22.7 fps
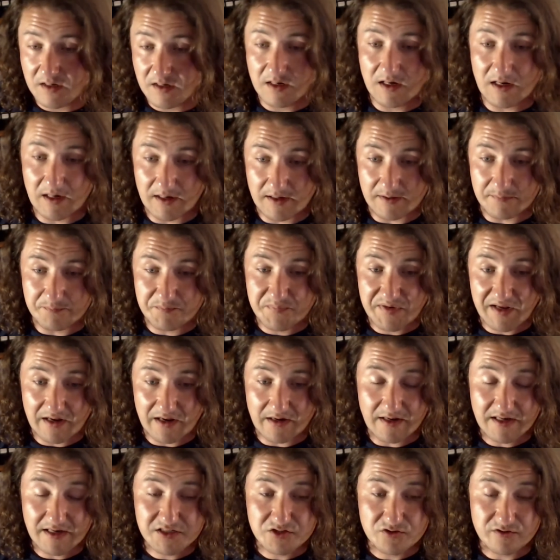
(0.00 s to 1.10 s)
I pay an
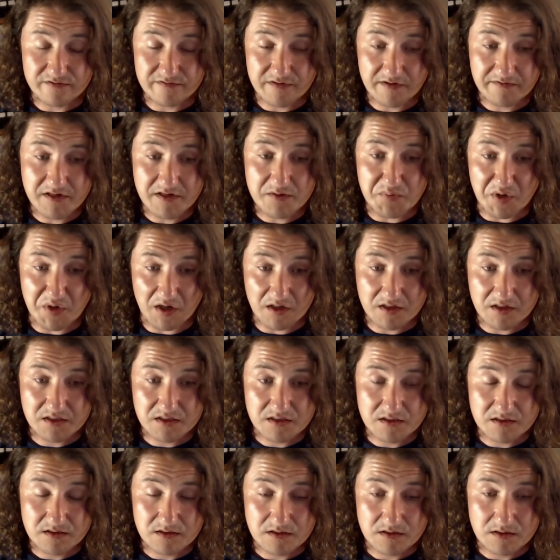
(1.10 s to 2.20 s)
extra
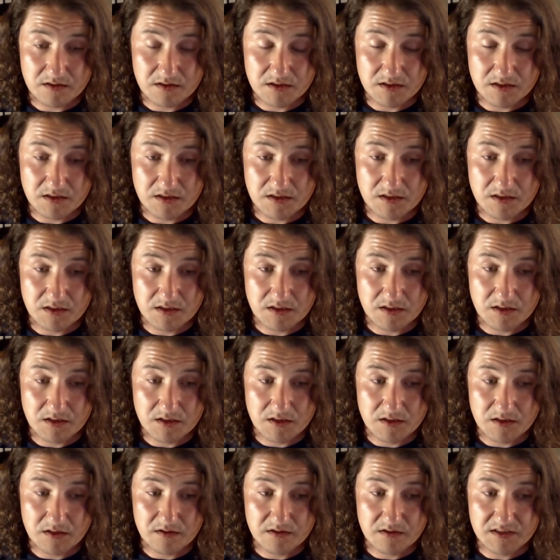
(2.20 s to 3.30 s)
$50
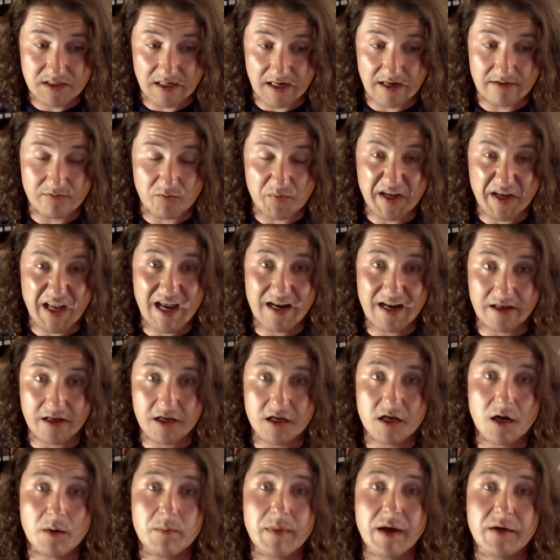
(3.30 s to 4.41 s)
to have a mechanic
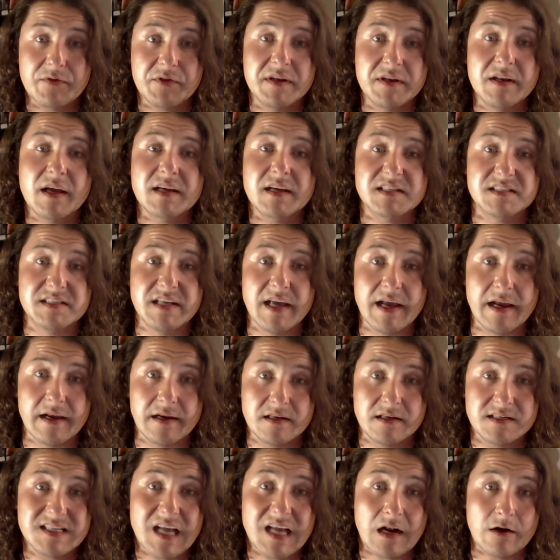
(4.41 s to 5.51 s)
come out the next day,
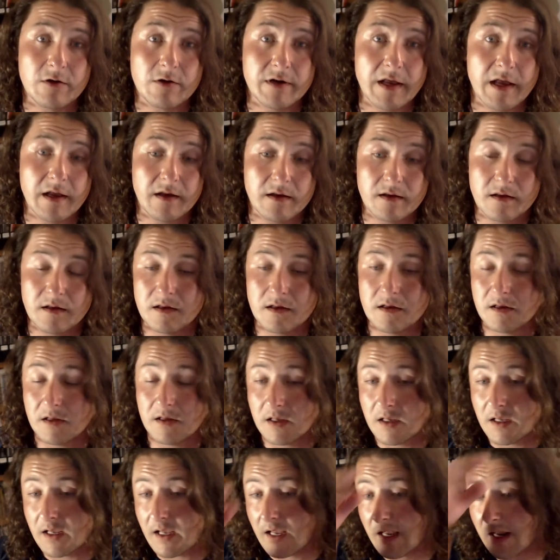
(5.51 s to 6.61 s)
Saturday,
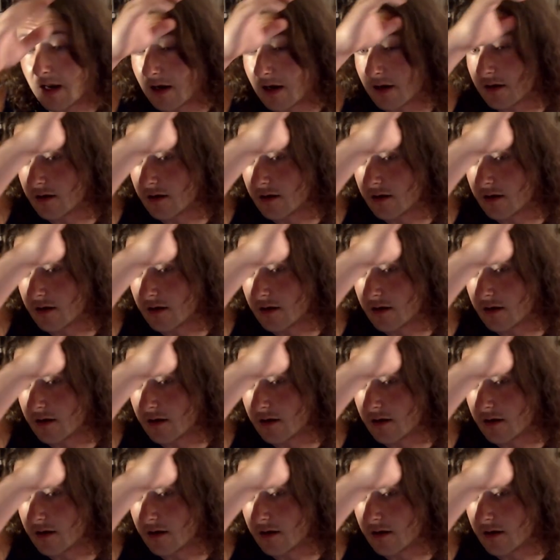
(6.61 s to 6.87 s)
and